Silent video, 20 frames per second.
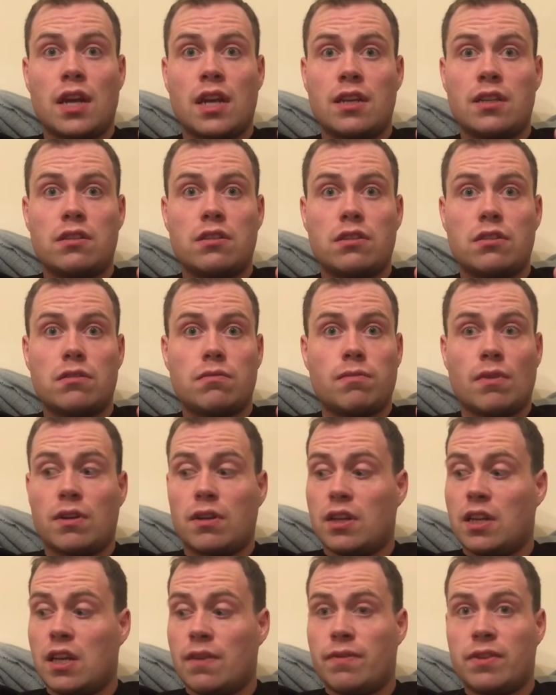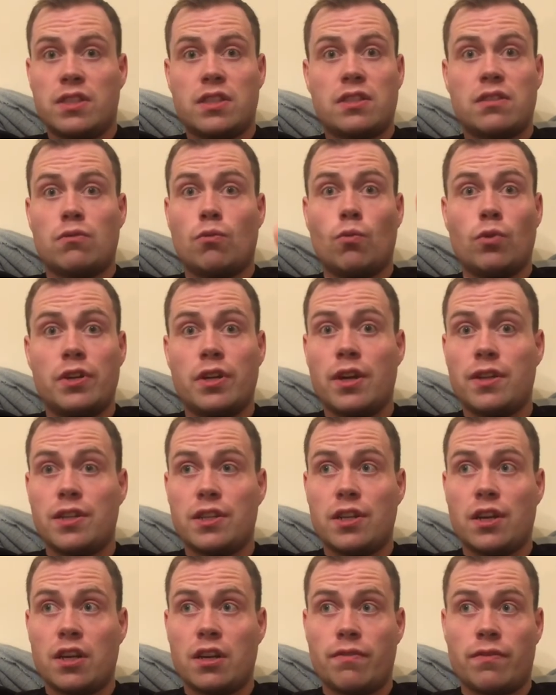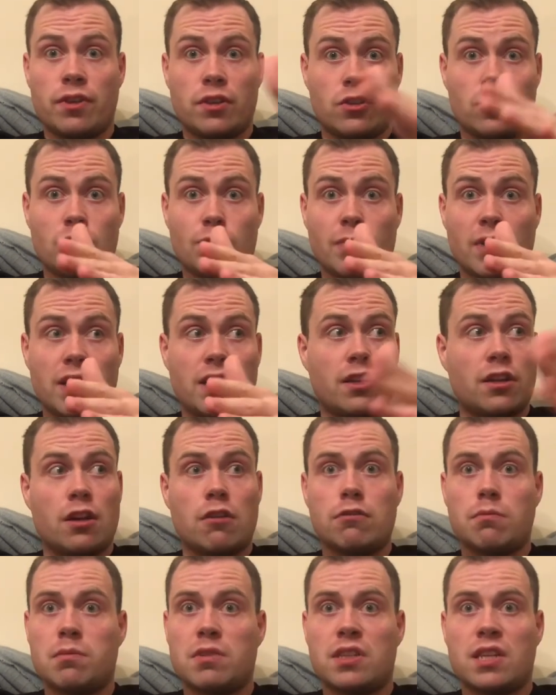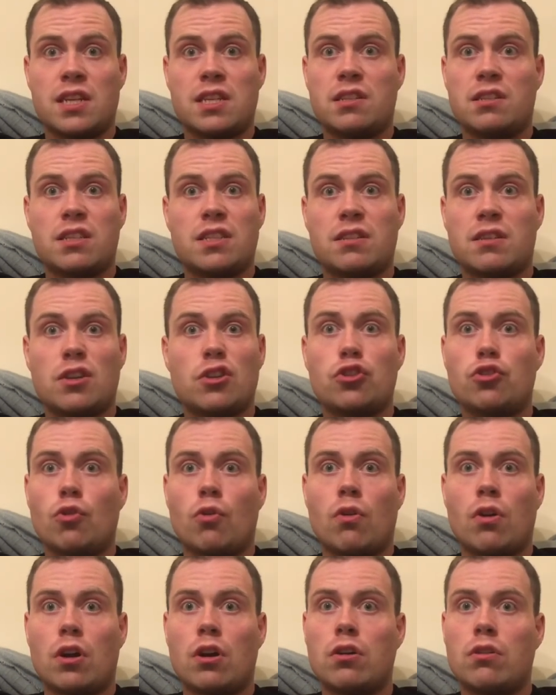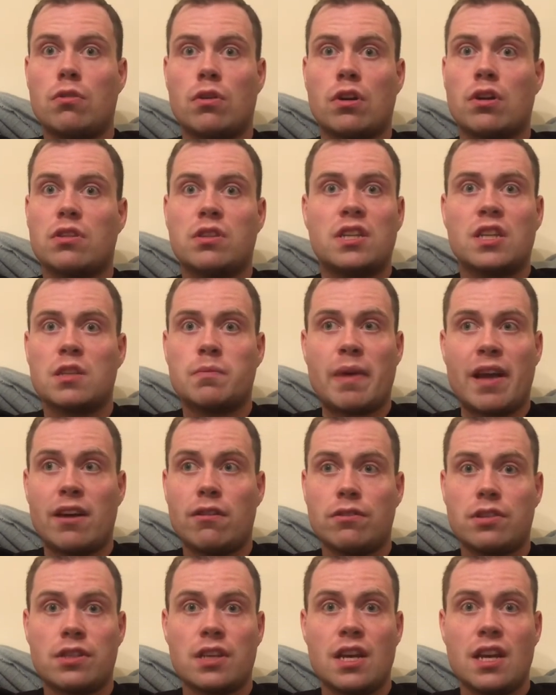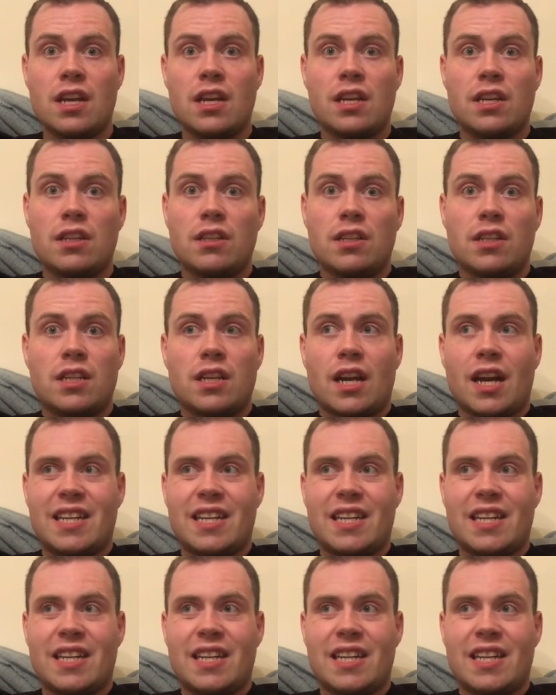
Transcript: And it's, if it's $1.99 for the summer and it goes to, say, €6 or £6,